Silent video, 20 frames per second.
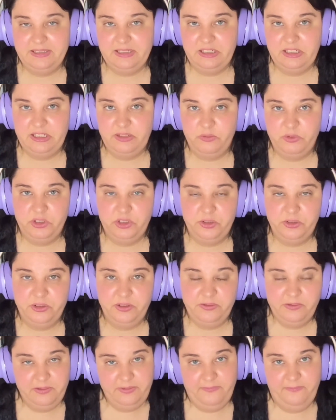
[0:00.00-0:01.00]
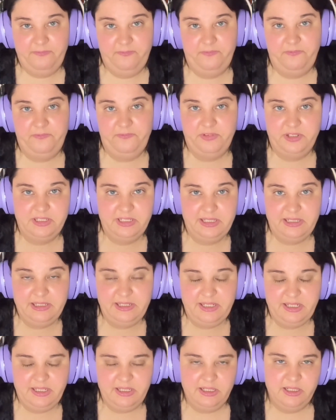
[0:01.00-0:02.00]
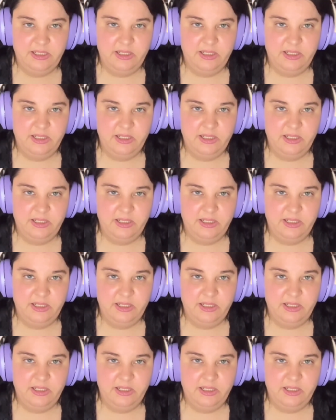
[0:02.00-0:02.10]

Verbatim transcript: Did he return physically,